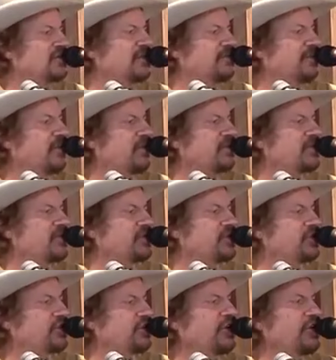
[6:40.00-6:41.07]
we
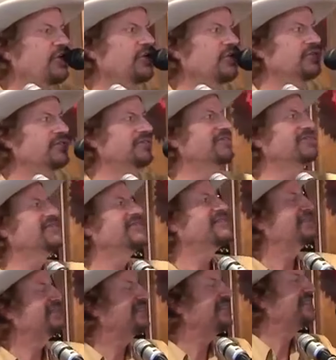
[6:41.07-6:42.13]
can't make it
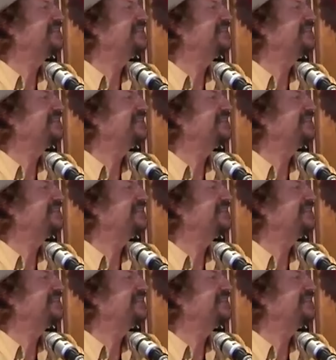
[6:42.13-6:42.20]
in the